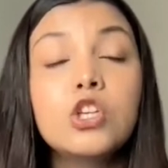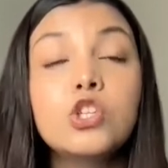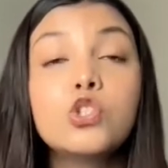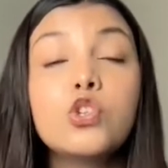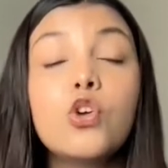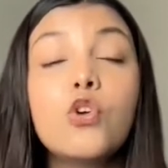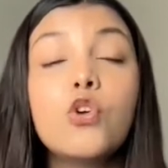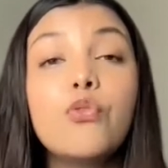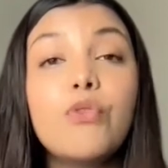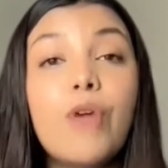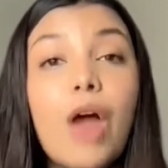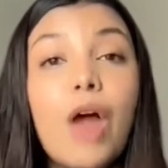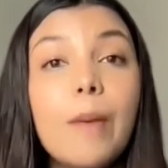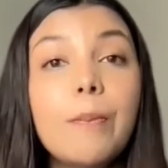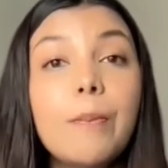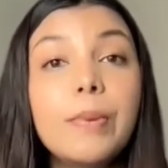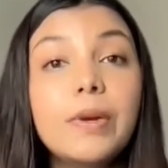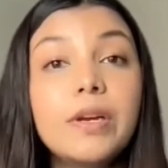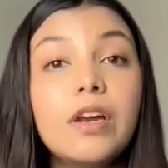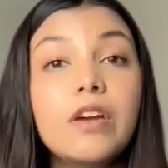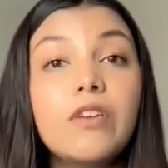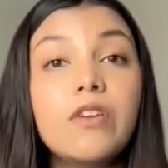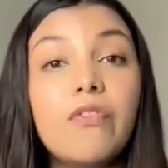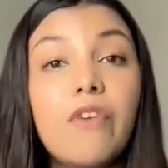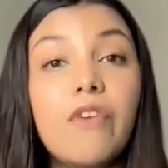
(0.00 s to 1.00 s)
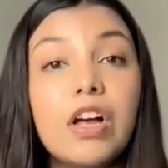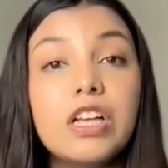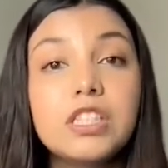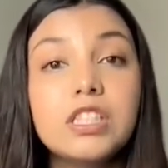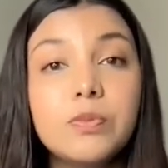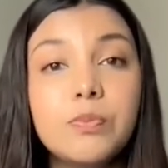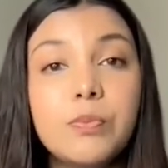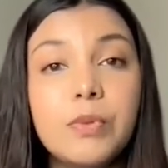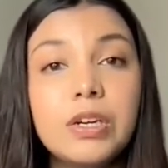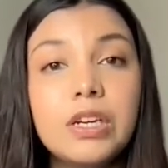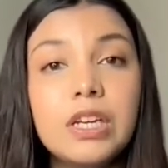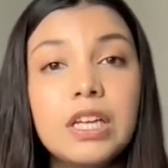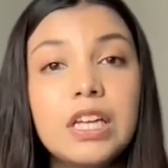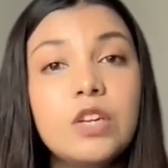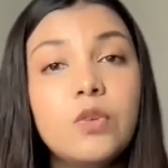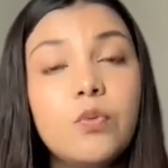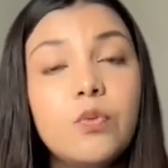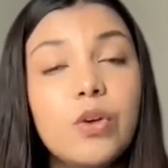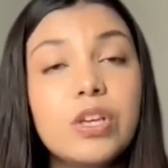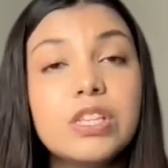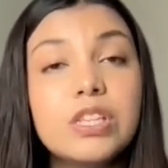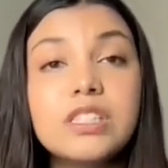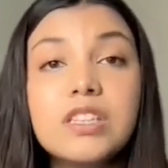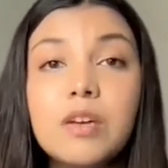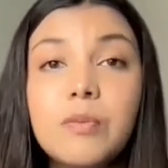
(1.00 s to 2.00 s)
saw rapid advancement in
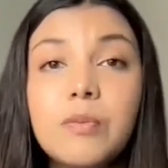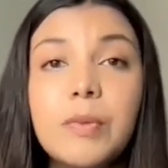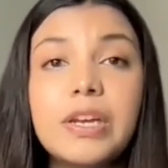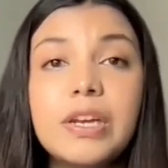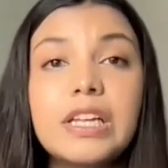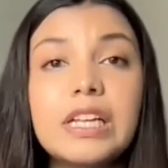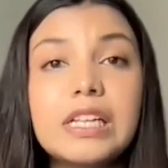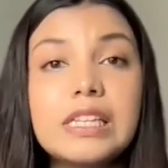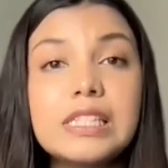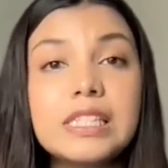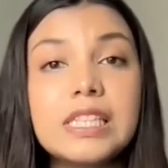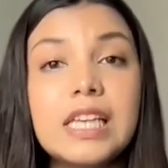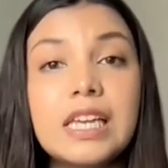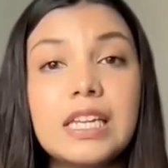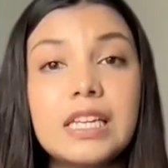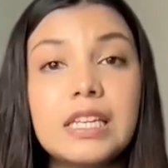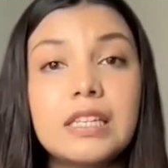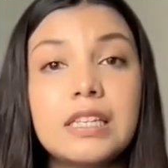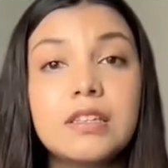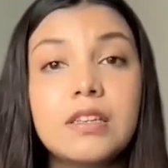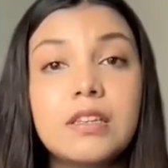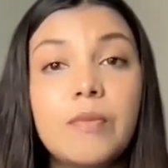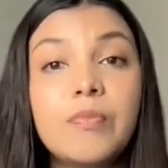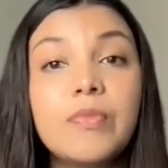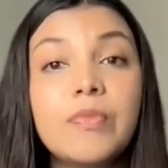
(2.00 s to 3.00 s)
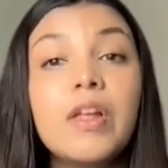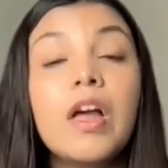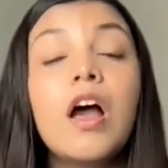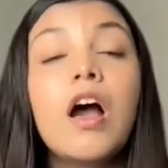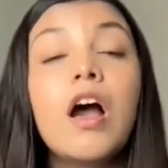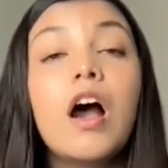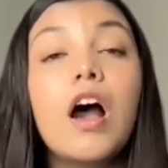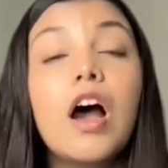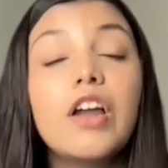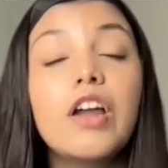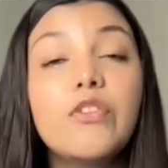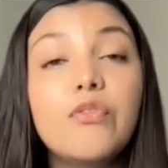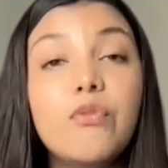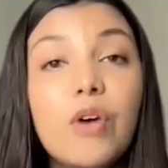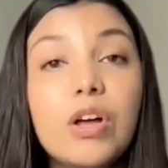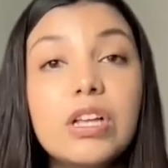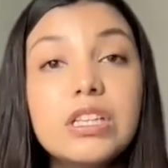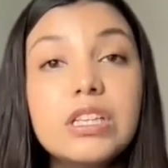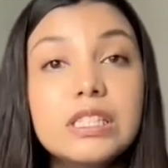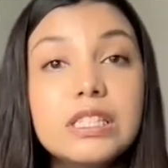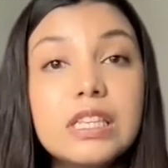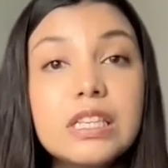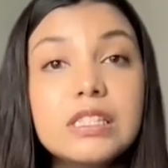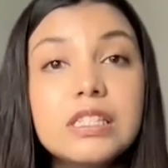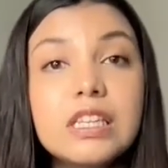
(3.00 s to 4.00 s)
Western medical science.
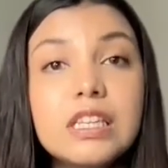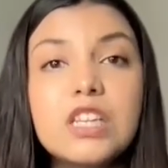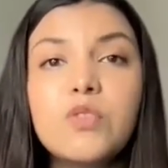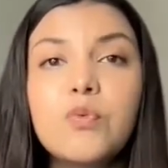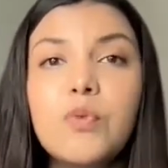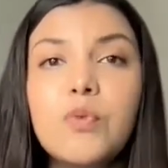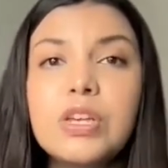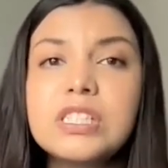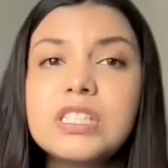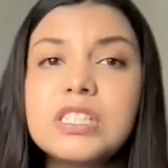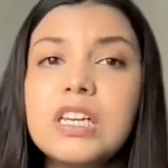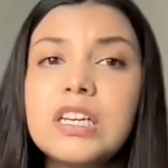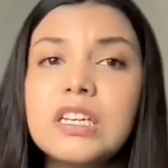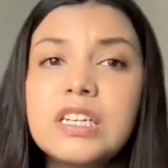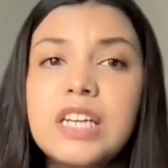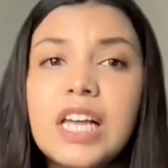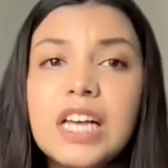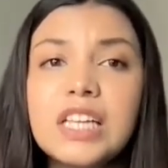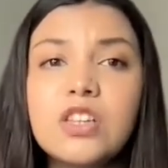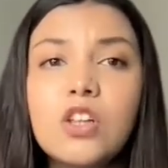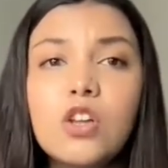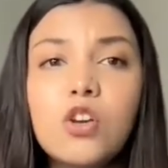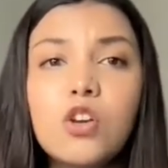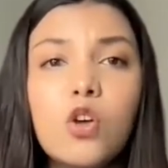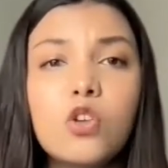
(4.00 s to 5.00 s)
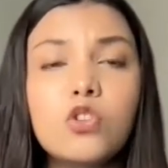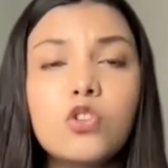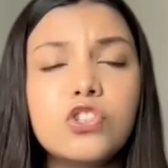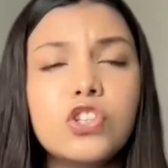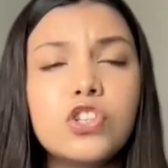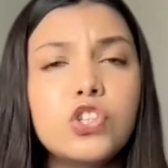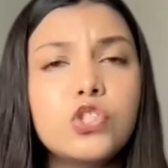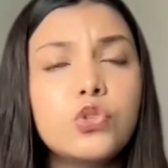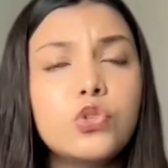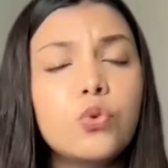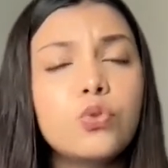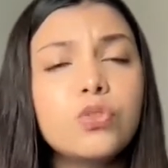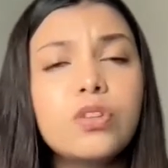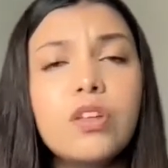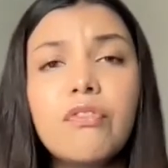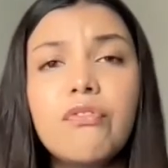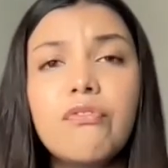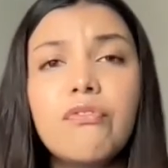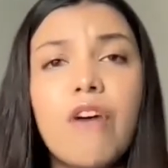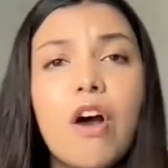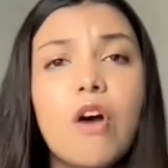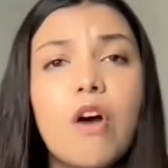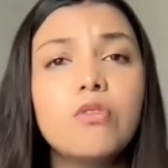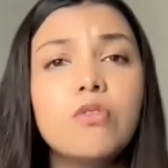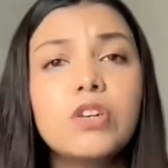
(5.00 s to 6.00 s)
Advances in Western technology shook the
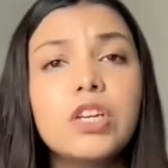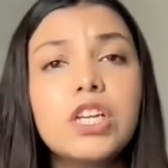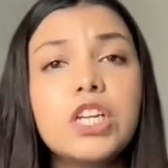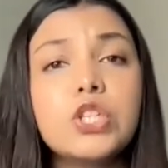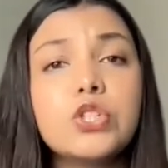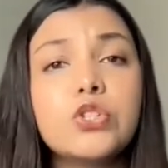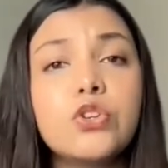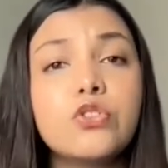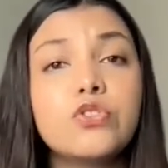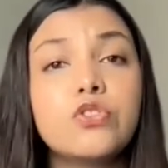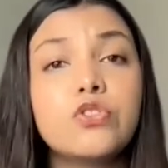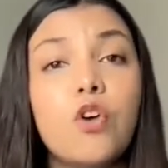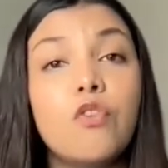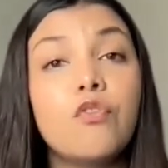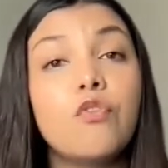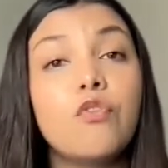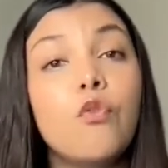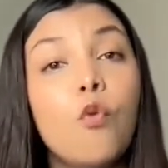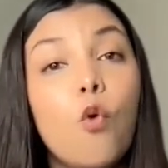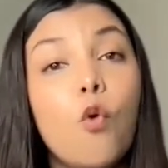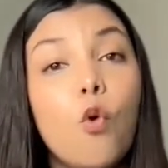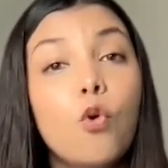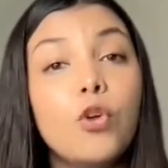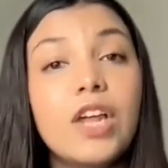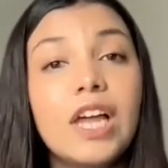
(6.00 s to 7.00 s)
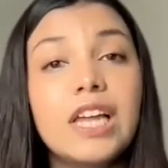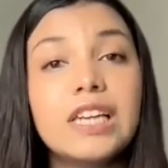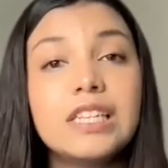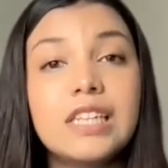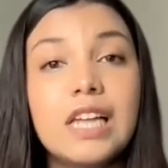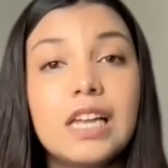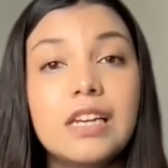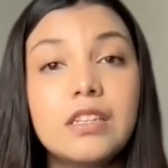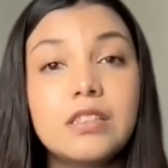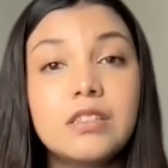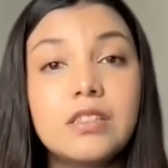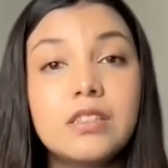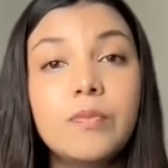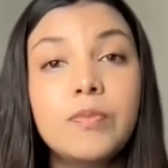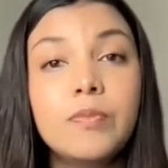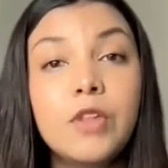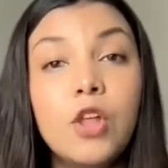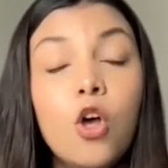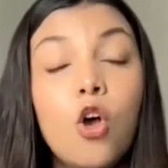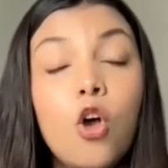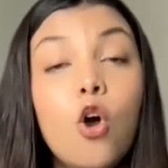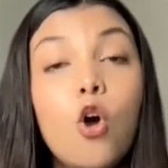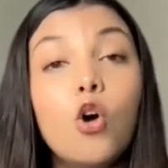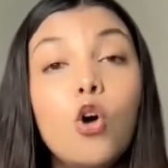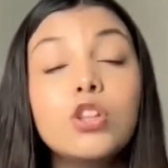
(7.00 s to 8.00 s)
foundations of Orientalism
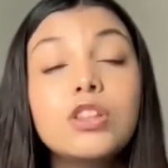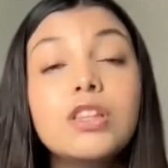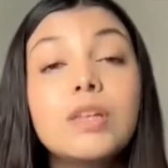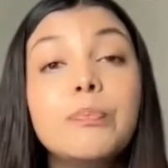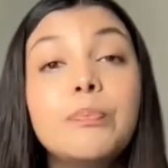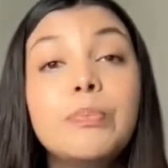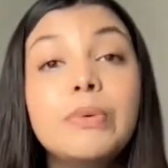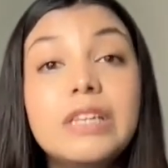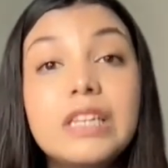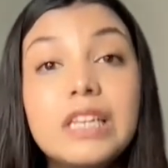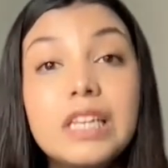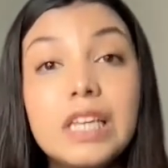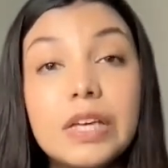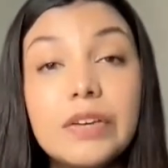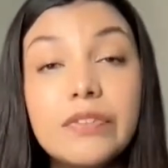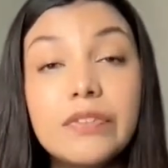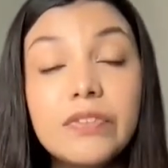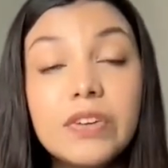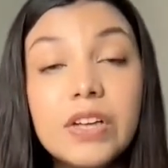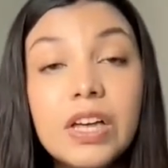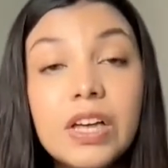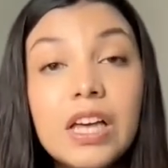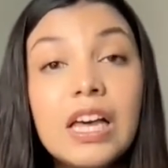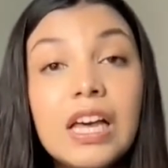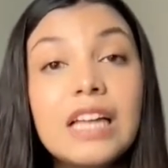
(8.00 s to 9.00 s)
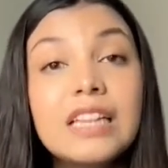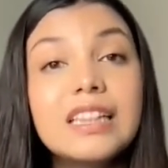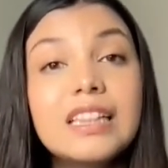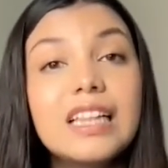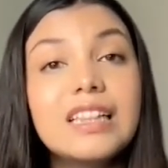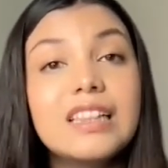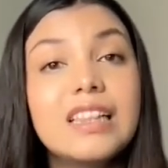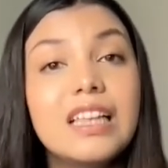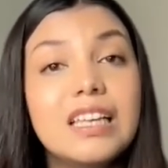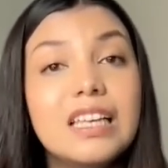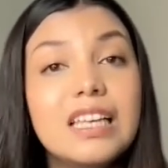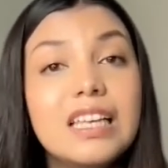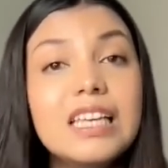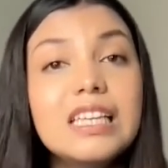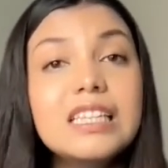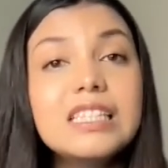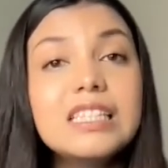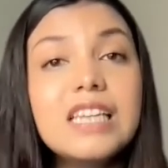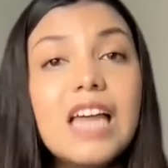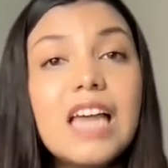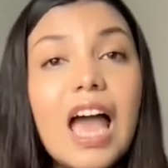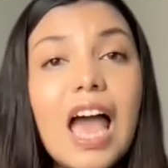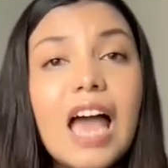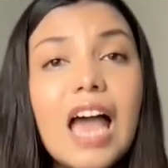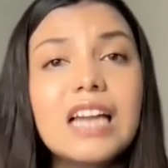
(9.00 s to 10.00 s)
or the belief that the
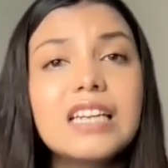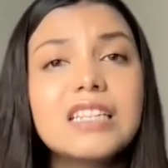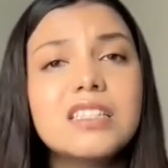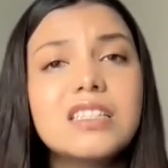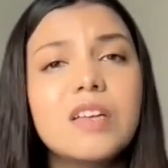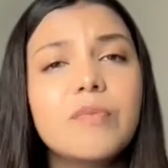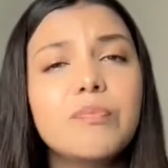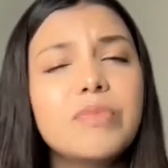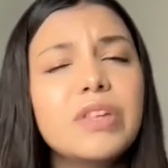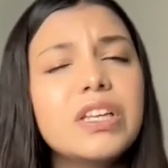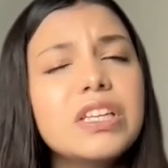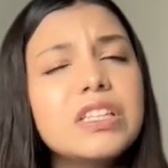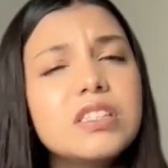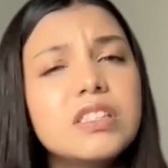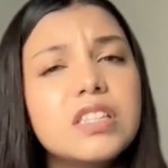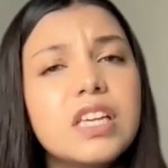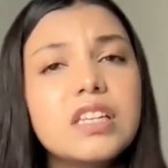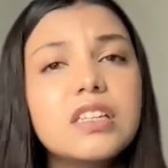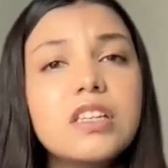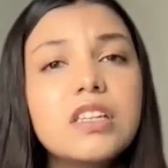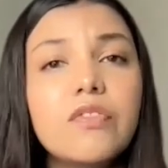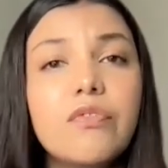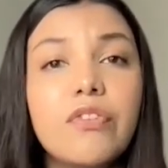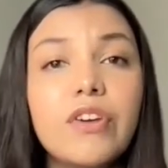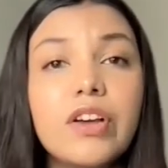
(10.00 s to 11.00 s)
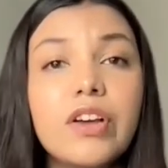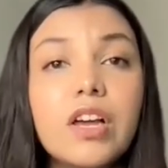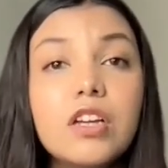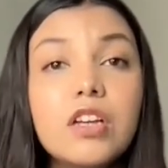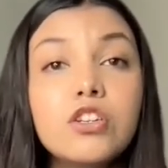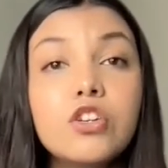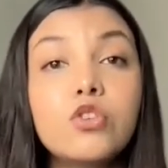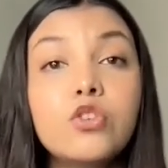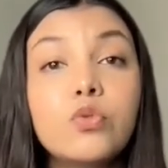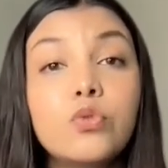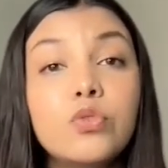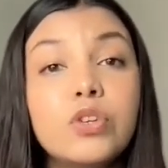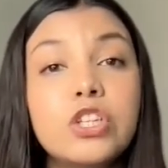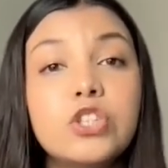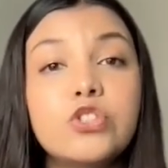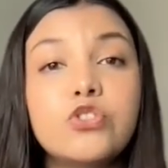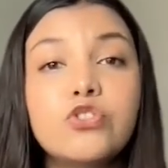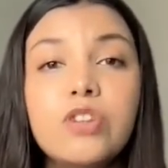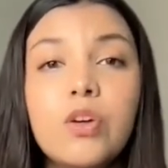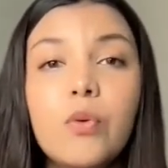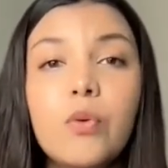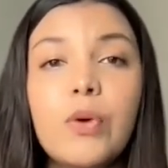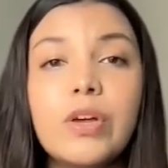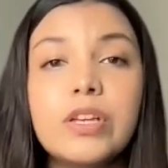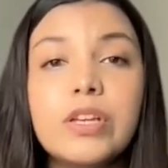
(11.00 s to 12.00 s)
East had something significant to teach
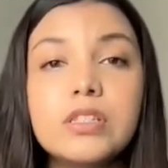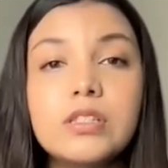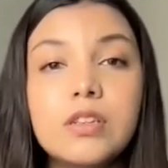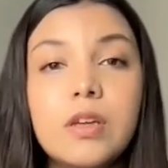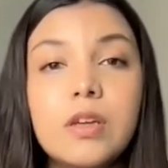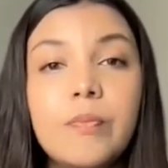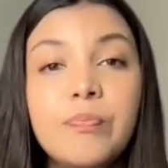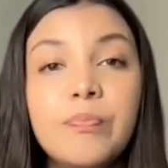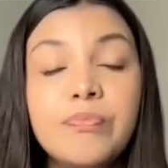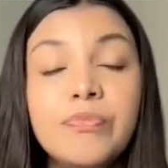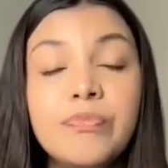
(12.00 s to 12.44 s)
the West.